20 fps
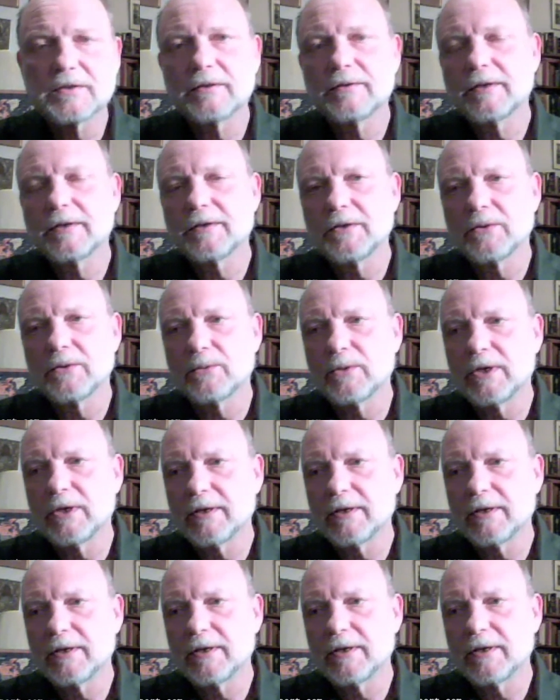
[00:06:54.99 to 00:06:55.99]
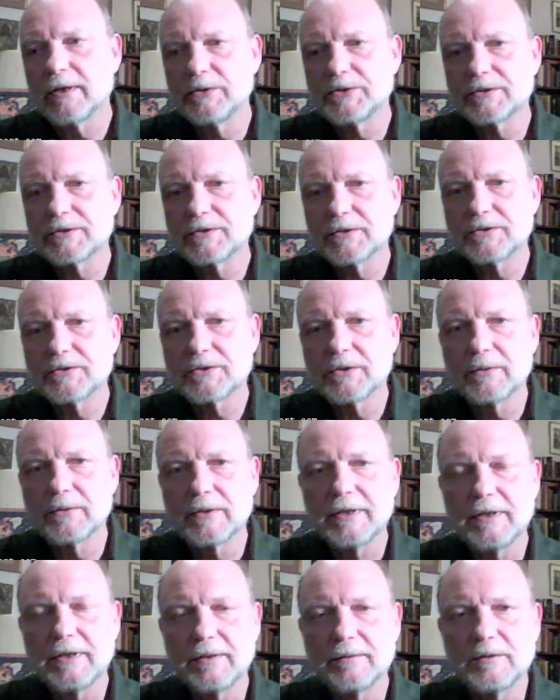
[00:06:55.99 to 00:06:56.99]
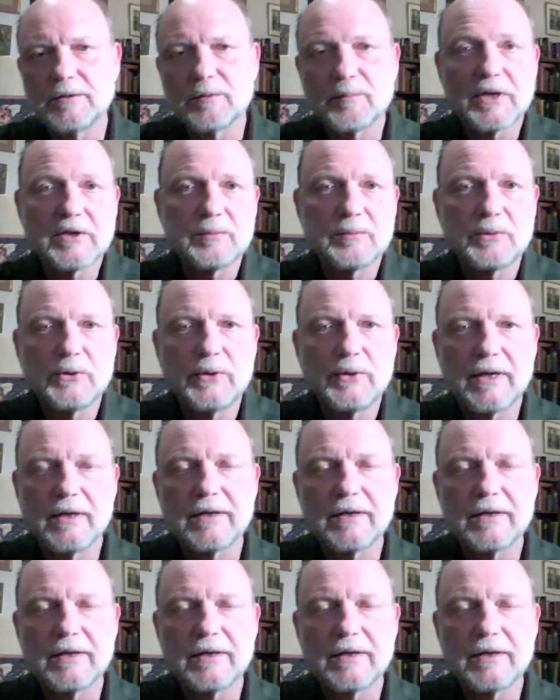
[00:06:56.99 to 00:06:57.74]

then Iran loses its only dependable